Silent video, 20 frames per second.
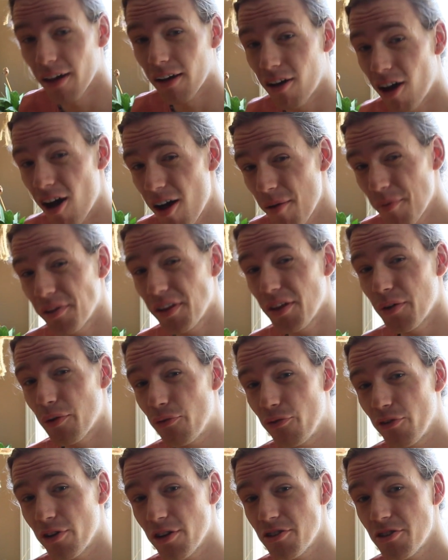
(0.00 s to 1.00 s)
commonly
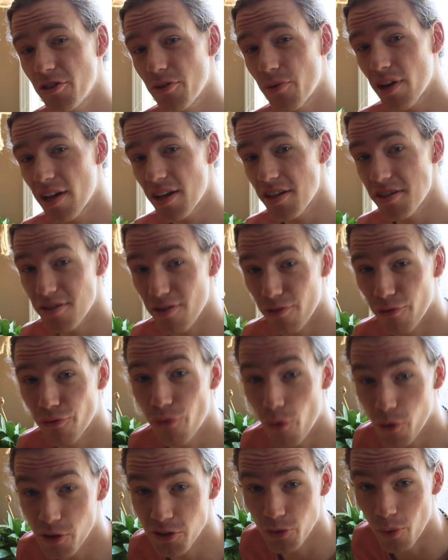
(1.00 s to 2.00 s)
referred to as
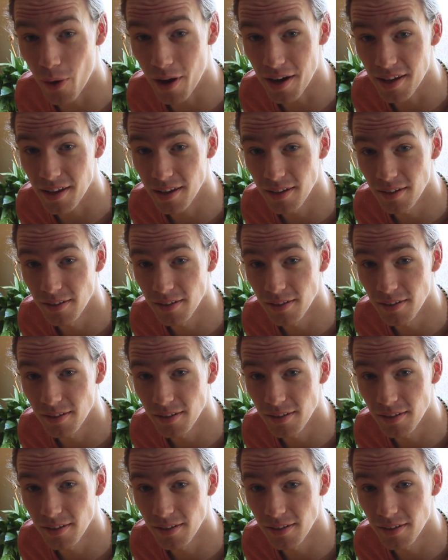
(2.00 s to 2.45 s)
420.